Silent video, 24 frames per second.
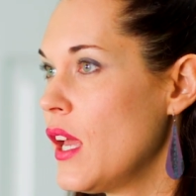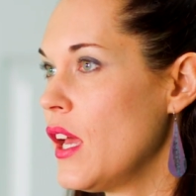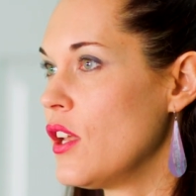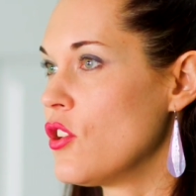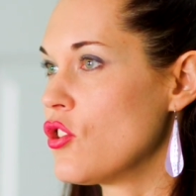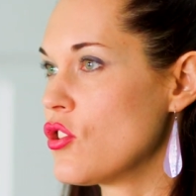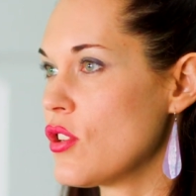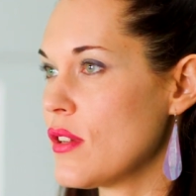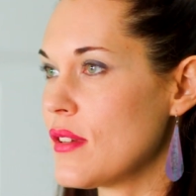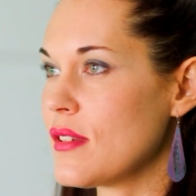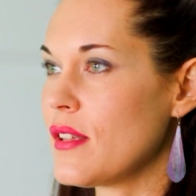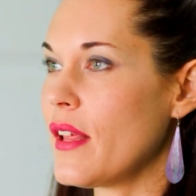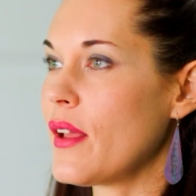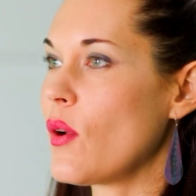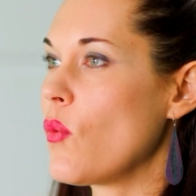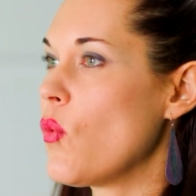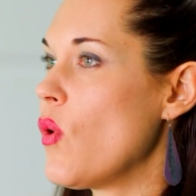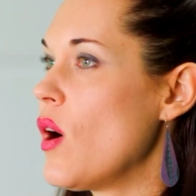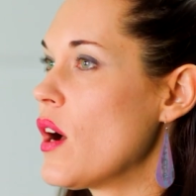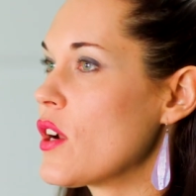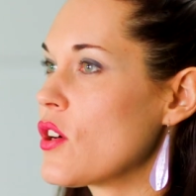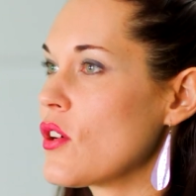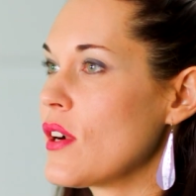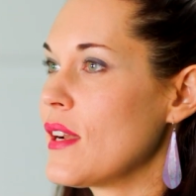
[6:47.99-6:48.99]
And just like
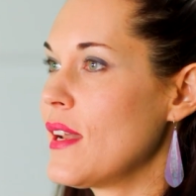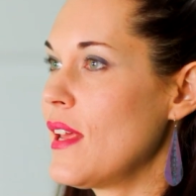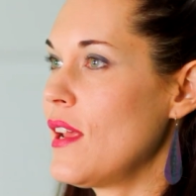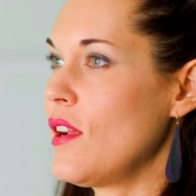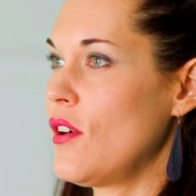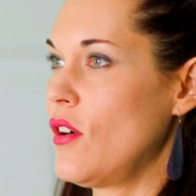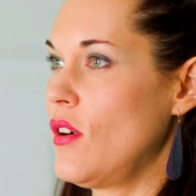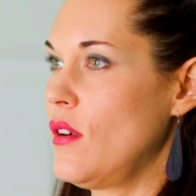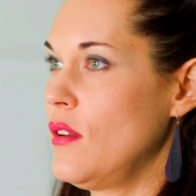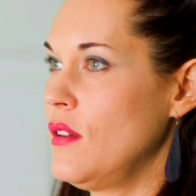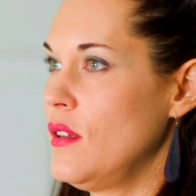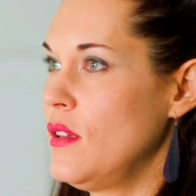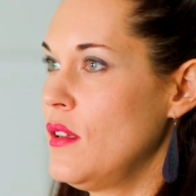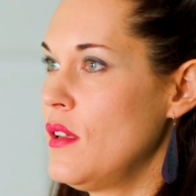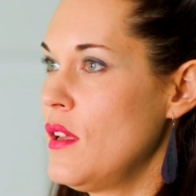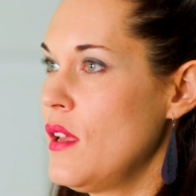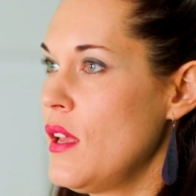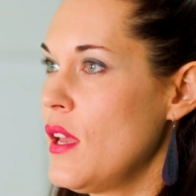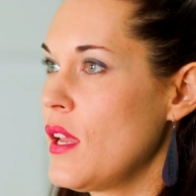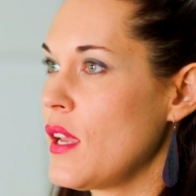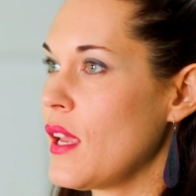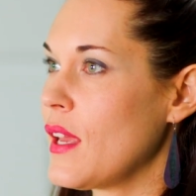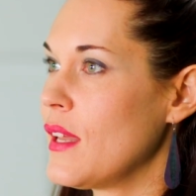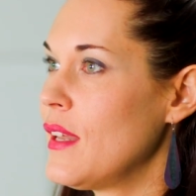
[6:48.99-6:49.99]
water and air,
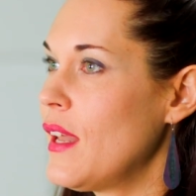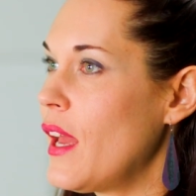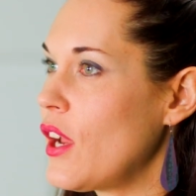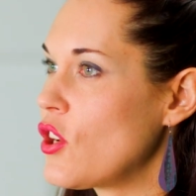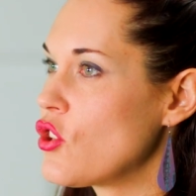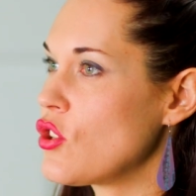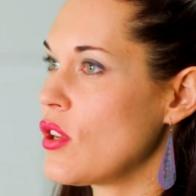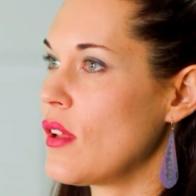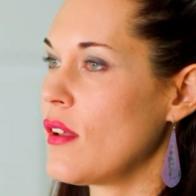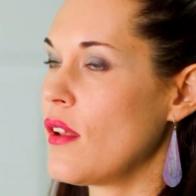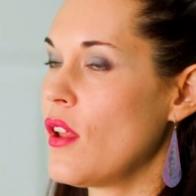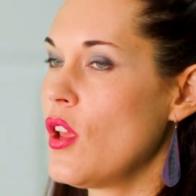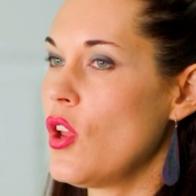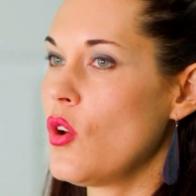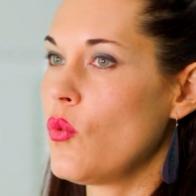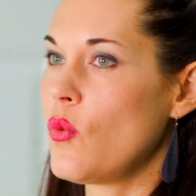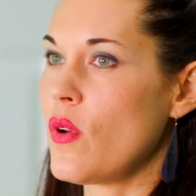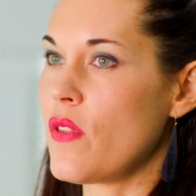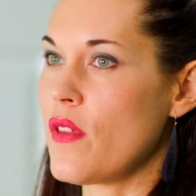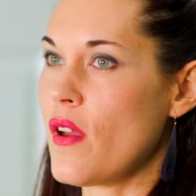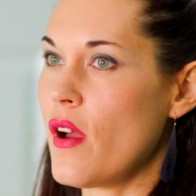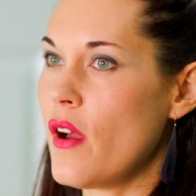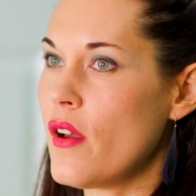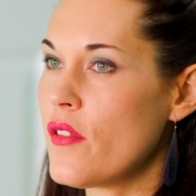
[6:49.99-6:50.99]
connection
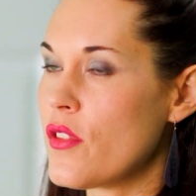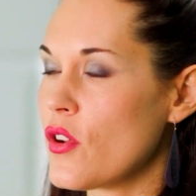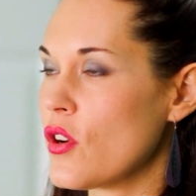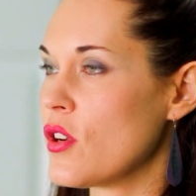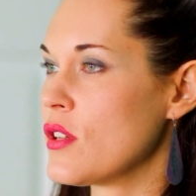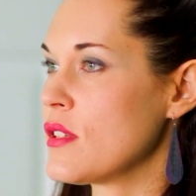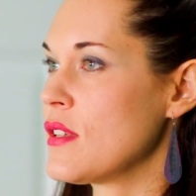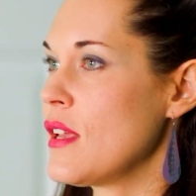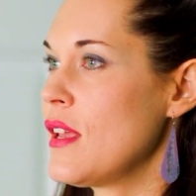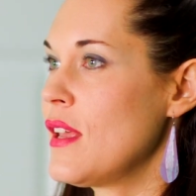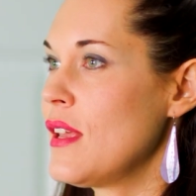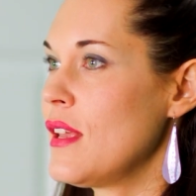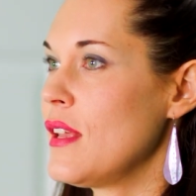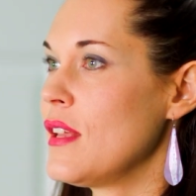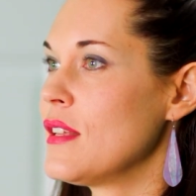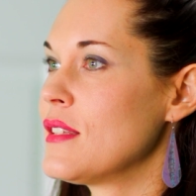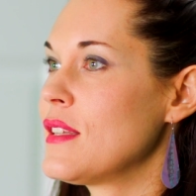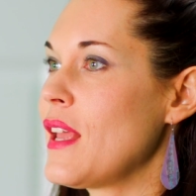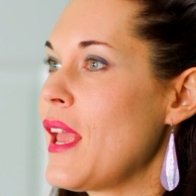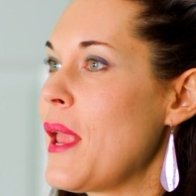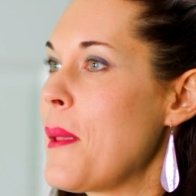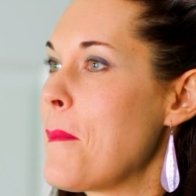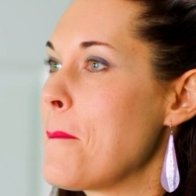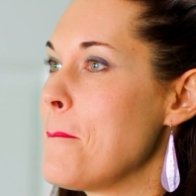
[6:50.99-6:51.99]
with others is
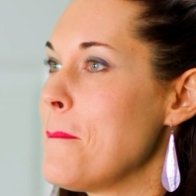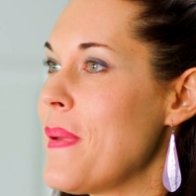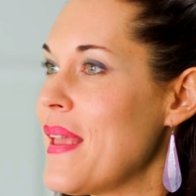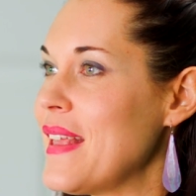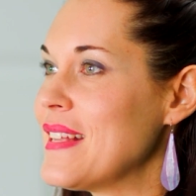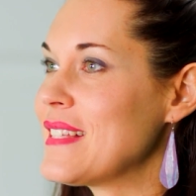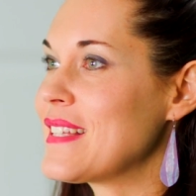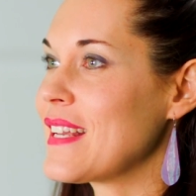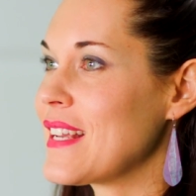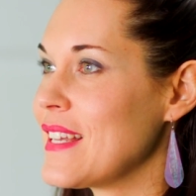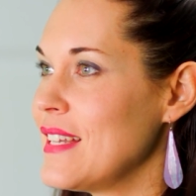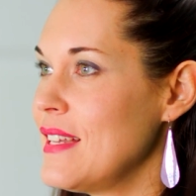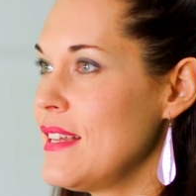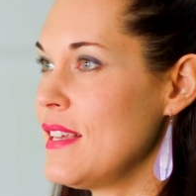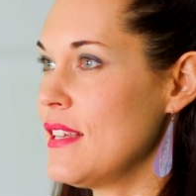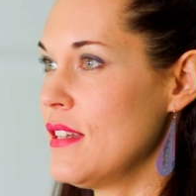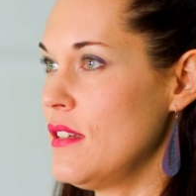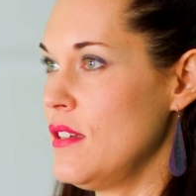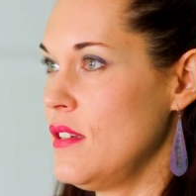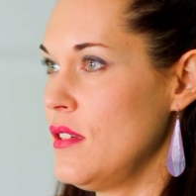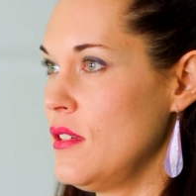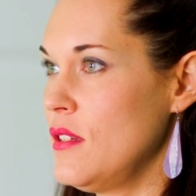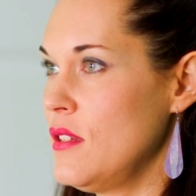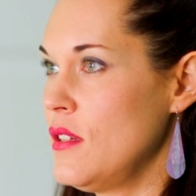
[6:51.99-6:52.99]
a basic need.